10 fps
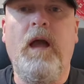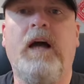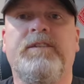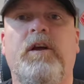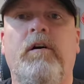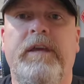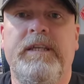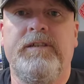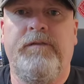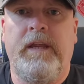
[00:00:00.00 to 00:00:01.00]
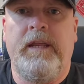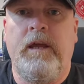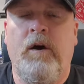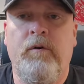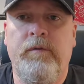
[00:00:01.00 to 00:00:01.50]
I saw his
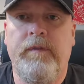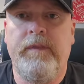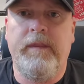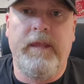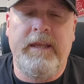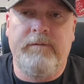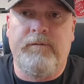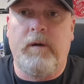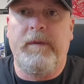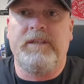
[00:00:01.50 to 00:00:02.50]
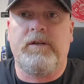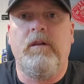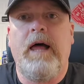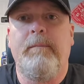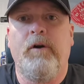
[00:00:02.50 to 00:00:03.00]
video from his
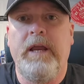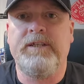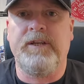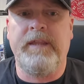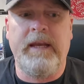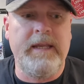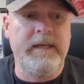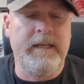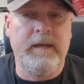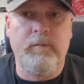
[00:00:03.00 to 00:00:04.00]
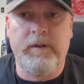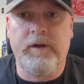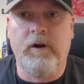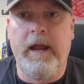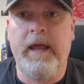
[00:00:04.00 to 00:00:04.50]
collaboration that he did with
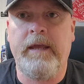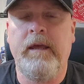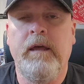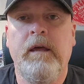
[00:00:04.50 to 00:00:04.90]
Greg